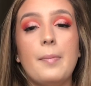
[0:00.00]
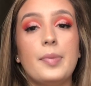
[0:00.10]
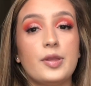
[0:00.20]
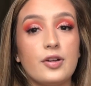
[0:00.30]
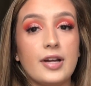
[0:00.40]

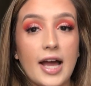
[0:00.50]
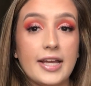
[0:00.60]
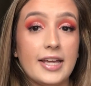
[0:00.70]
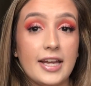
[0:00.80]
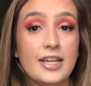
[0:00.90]
but they're
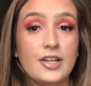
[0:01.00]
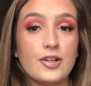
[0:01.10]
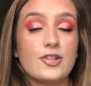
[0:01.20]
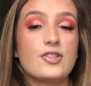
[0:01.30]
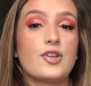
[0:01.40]
not yet
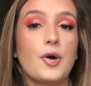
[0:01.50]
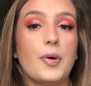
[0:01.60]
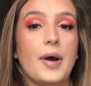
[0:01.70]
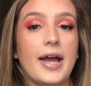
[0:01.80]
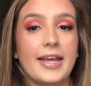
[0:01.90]
here,
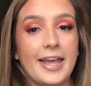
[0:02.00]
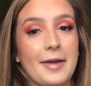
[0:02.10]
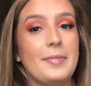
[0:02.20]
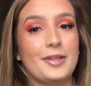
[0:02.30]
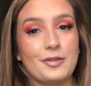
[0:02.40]
so I
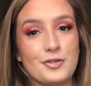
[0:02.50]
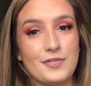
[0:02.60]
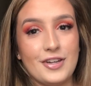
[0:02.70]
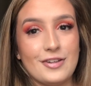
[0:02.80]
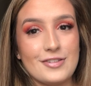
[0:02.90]
can't make those
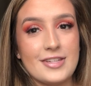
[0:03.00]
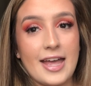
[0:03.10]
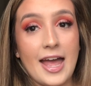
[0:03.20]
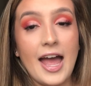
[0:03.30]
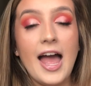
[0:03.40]
videos
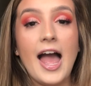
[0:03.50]
yet.